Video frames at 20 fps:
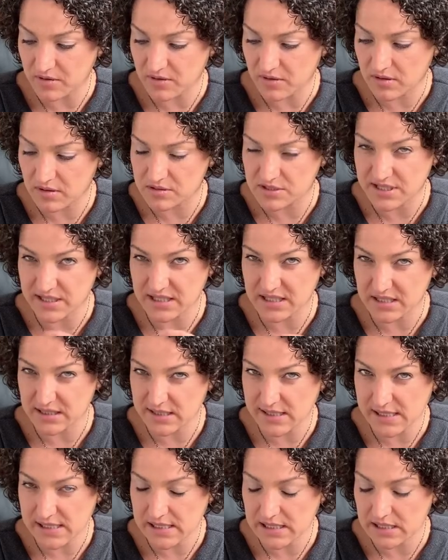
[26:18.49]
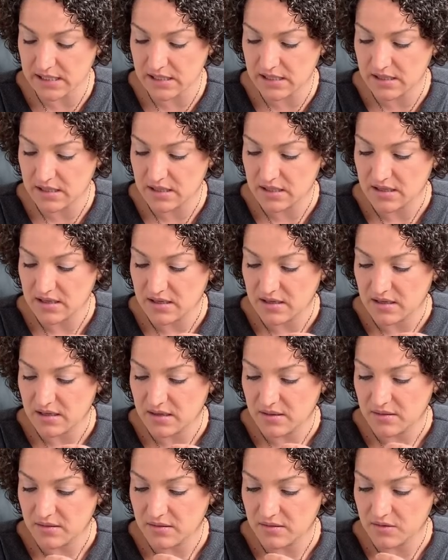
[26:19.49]
articulating it
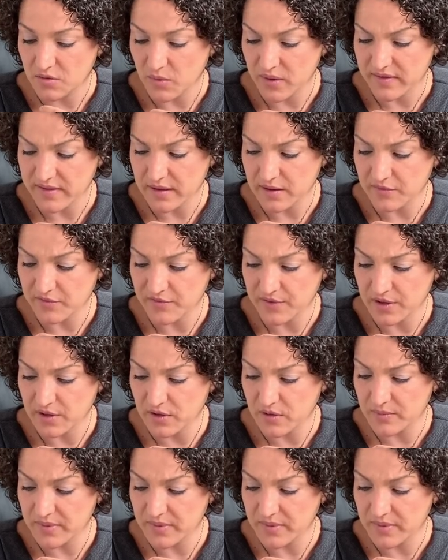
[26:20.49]
the way that I feel.